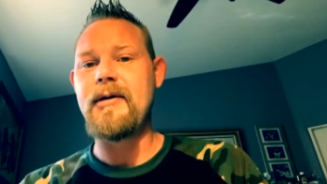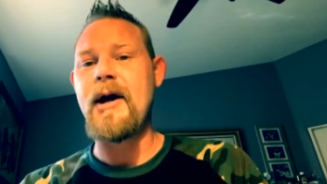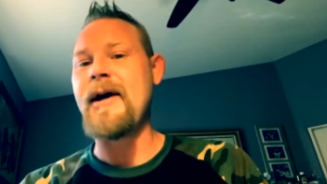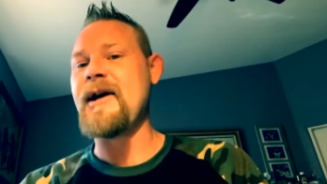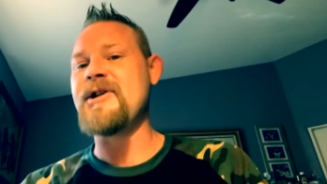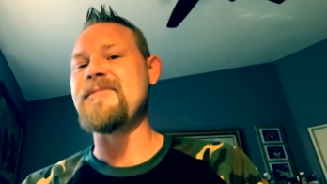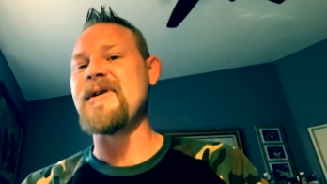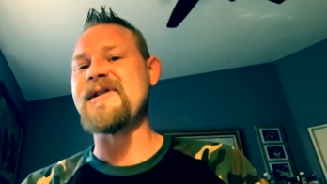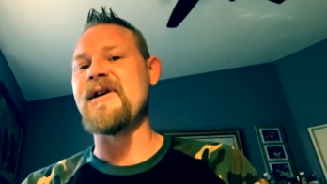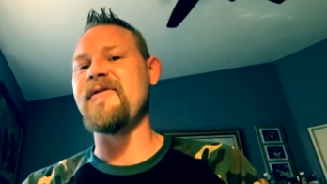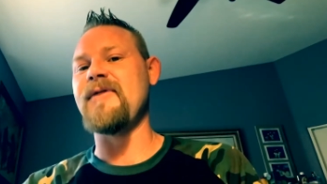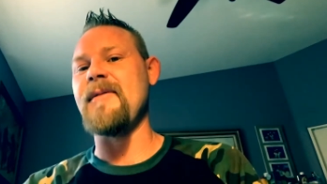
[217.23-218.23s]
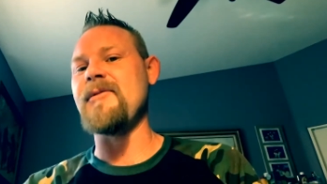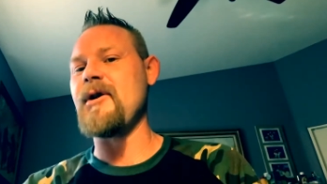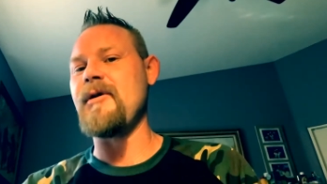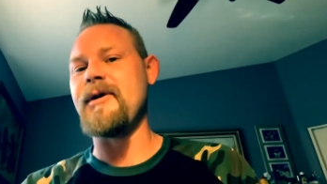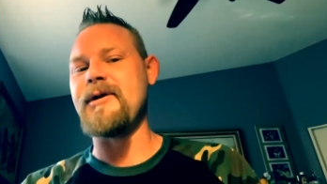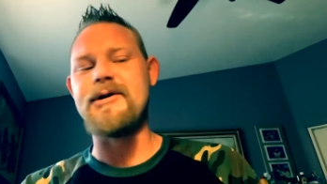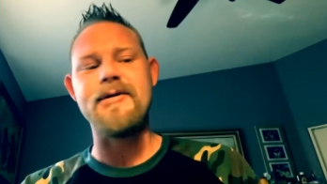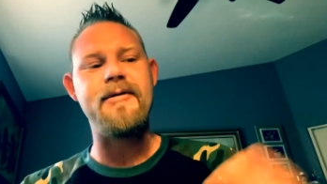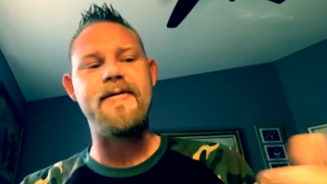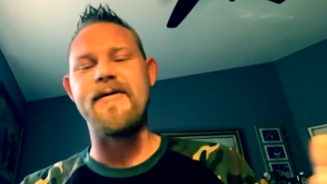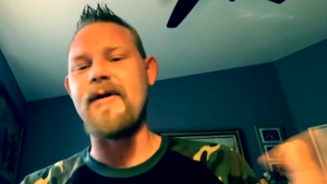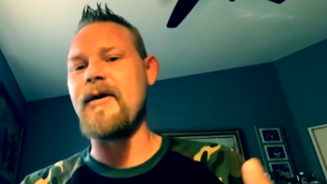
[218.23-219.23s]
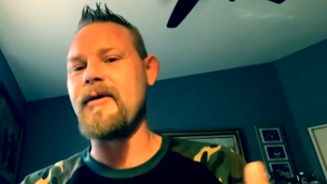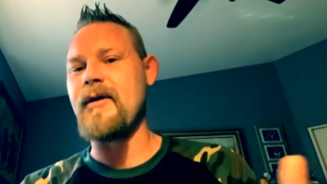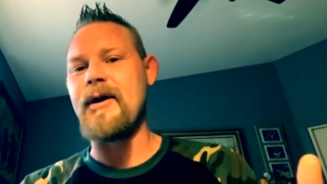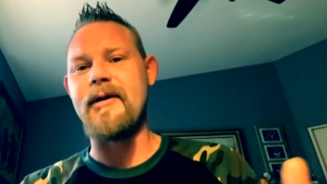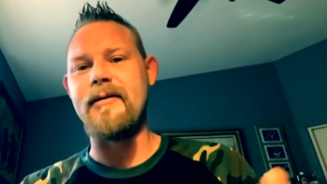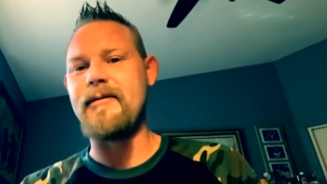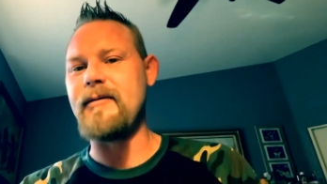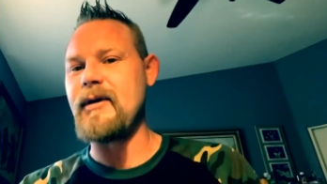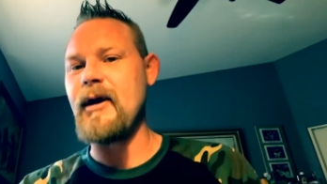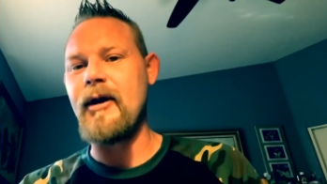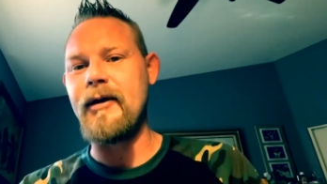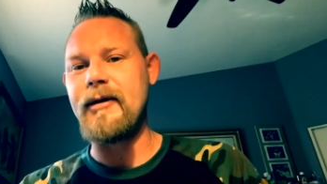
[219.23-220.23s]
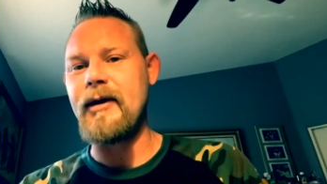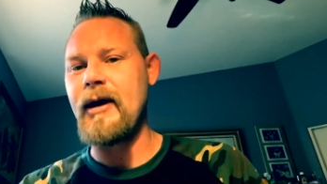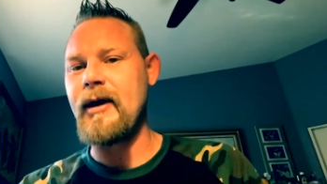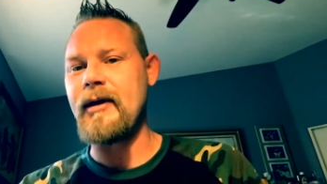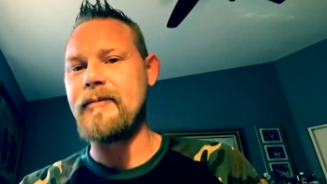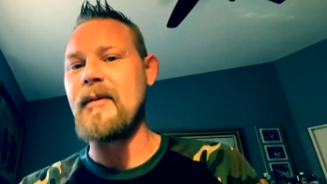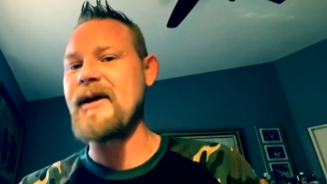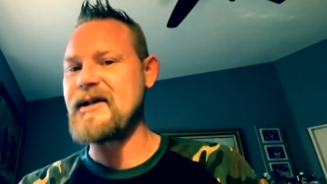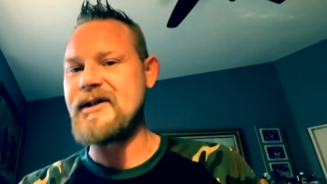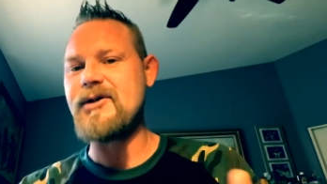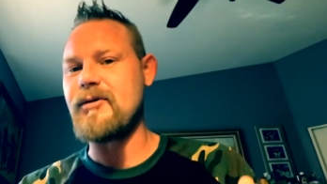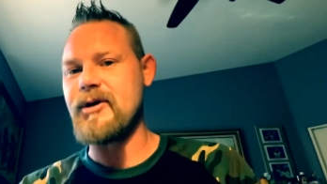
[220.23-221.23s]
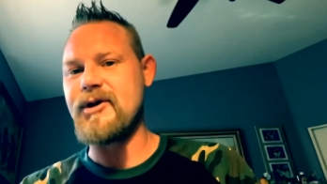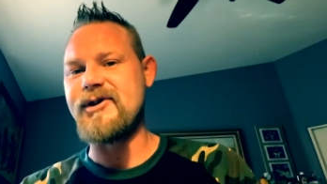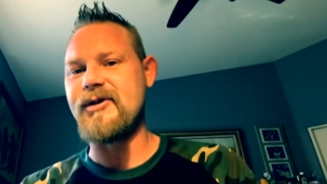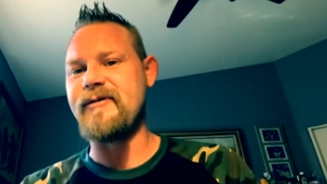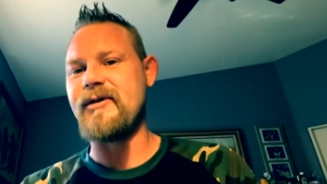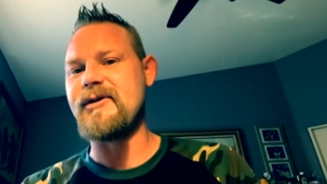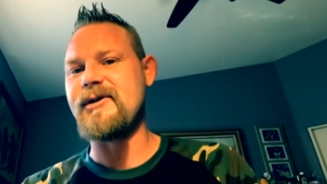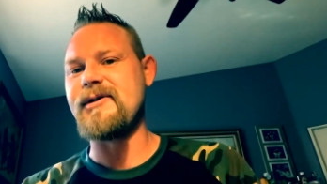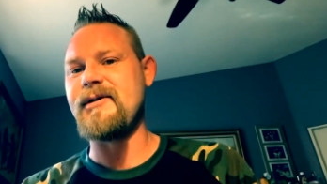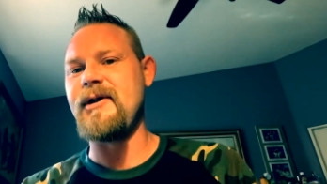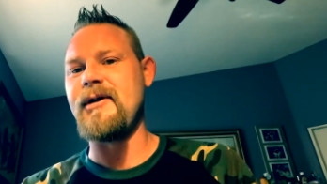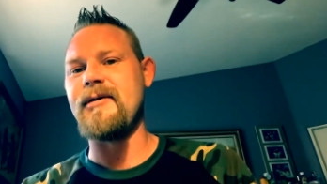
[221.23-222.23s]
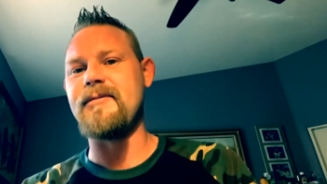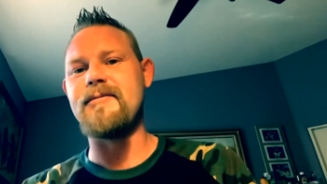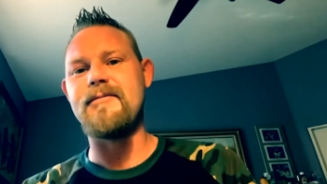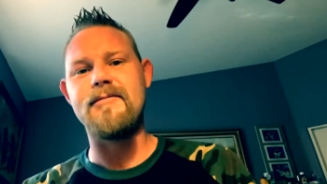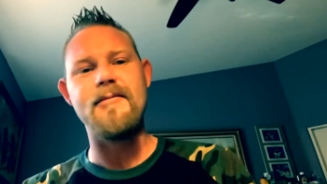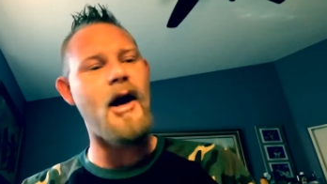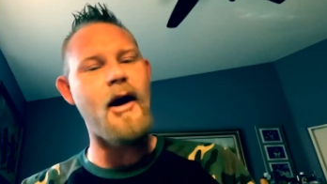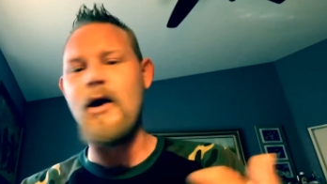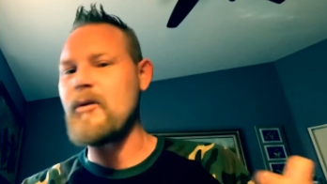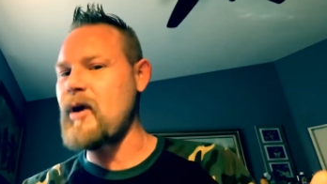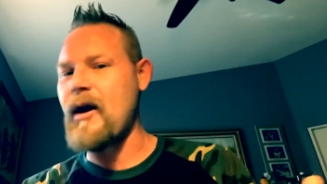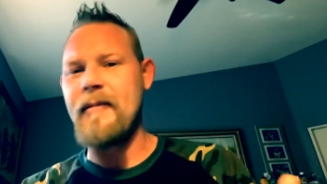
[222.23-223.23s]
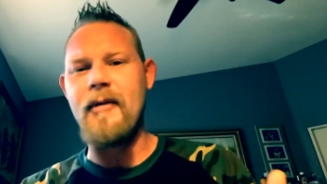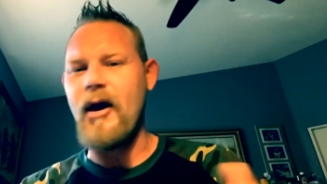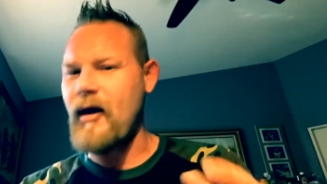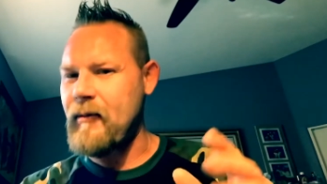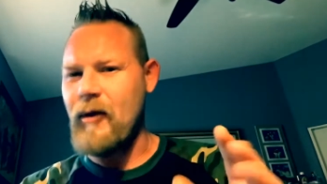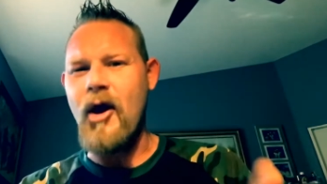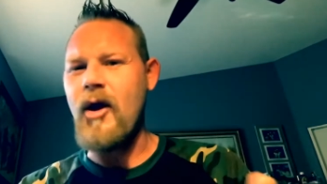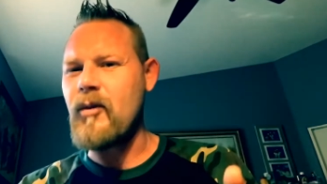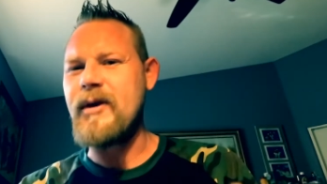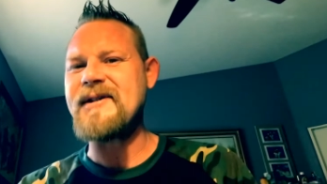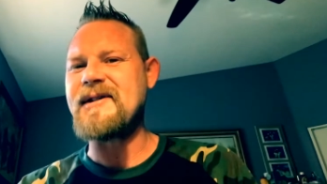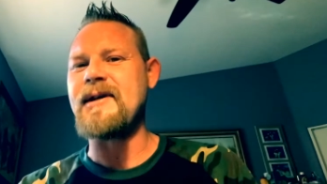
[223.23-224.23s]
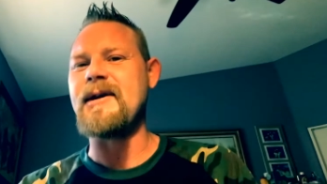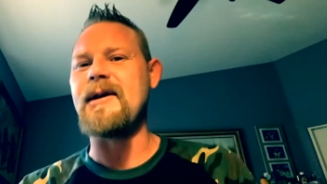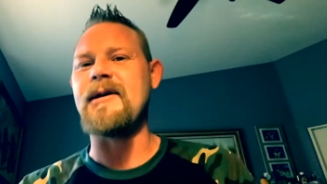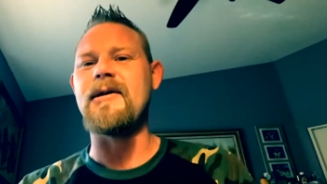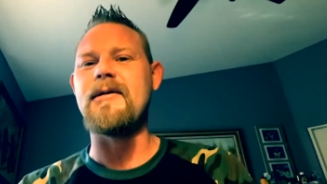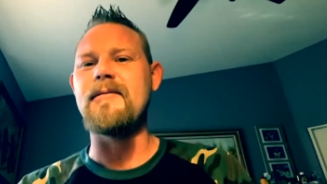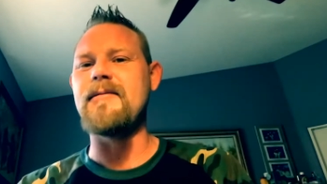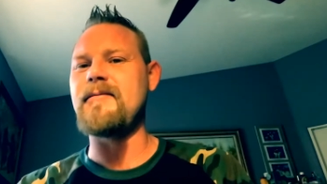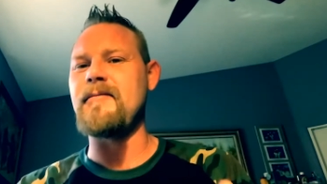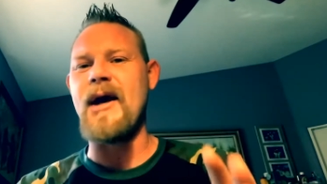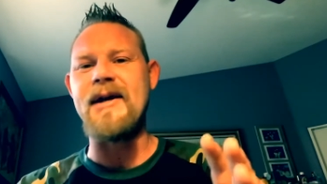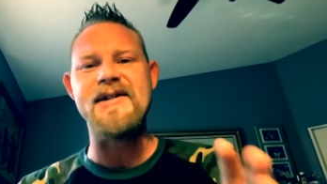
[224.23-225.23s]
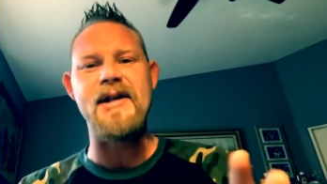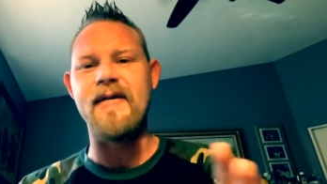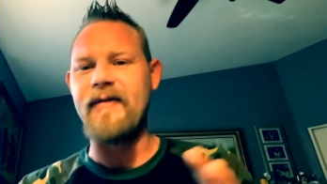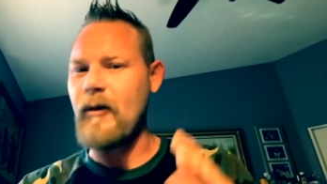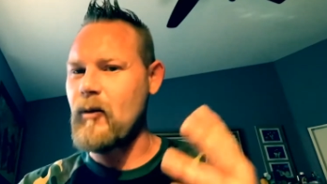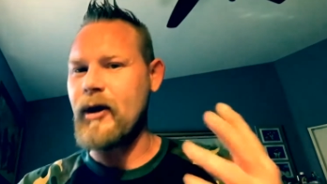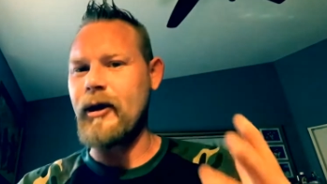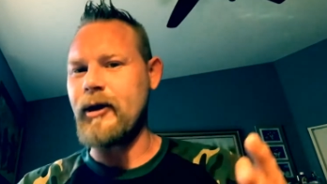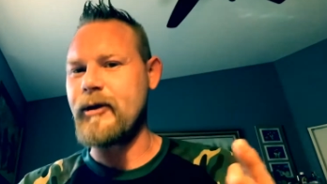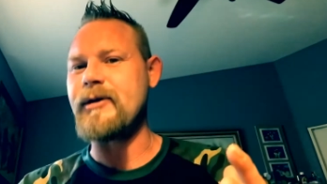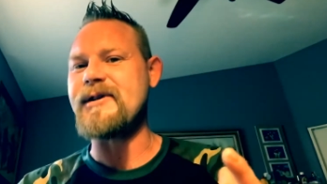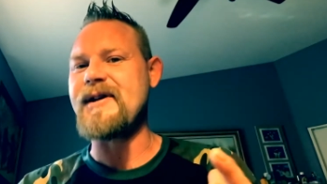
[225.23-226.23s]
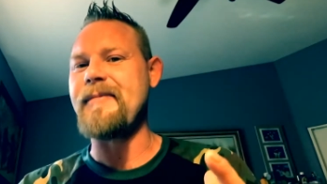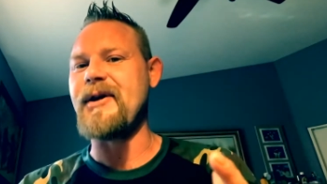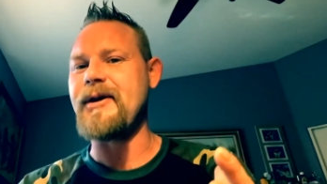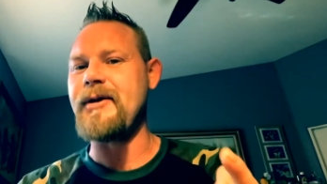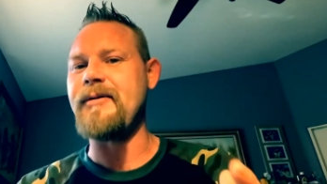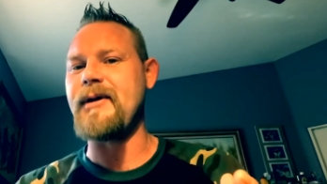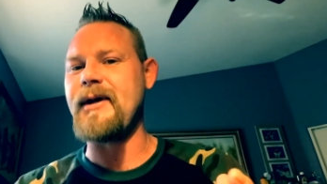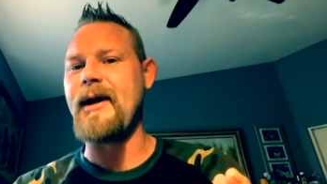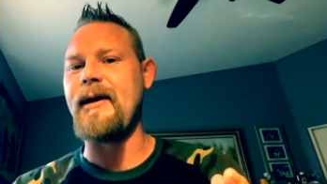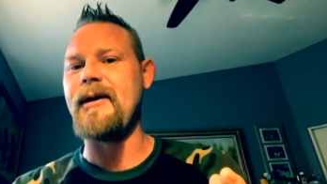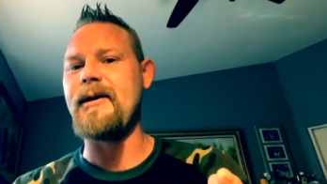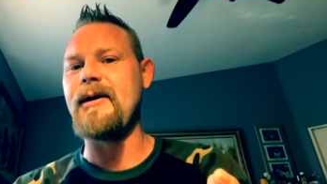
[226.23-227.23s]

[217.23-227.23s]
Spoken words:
I catch myself when I'm going to and fro on my Discord servers. You know, I'm always in the mindset of I want to learn something new today.